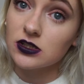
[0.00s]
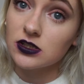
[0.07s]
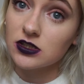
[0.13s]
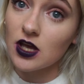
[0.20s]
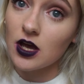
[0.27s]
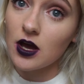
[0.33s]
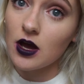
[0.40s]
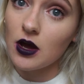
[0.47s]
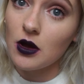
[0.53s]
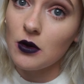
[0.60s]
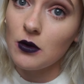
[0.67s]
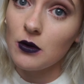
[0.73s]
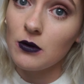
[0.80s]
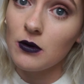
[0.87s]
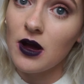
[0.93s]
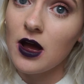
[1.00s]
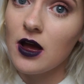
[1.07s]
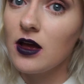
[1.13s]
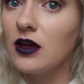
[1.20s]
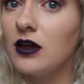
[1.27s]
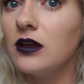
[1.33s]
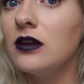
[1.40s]
So
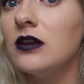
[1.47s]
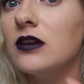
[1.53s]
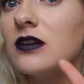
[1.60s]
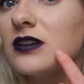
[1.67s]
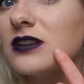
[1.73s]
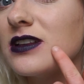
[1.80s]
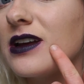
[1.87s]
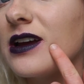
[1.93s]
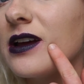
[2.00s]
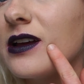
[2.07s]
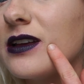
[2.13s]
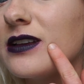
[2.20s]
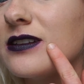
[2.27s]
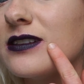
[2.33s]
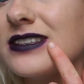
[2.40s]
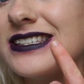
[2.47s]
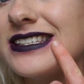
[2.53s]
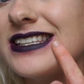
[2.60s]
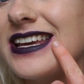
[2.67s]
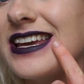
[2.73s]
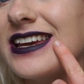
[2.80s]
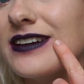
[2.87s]
you can
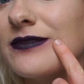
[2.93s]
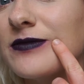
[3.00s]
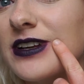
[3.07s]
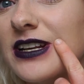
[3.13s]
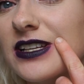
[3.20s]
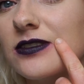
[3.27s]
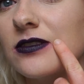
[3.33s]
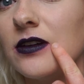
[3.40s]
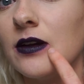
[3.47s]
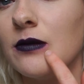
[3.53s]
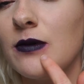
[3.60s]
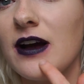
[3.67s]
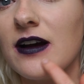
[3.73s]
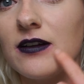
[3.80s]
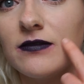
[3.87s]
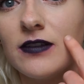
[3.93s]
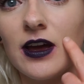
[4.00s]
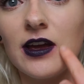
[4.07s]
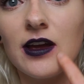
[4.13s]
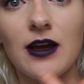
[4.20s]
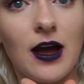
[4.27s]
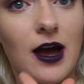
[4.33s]
see, I'm really sorry where I've
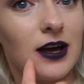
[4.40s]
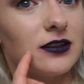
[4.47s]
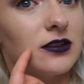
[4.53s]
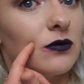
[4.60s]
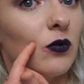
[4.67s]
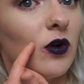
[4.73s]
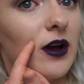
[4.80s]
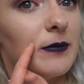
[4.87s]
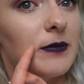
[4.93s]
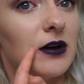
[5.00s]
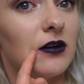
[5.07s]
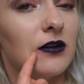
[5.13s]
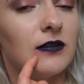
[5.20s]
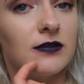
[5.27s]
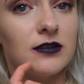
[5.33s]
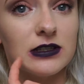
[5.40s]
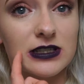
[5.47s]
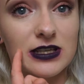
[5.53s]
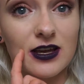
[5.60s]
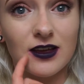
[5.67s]
like had to wipe it off because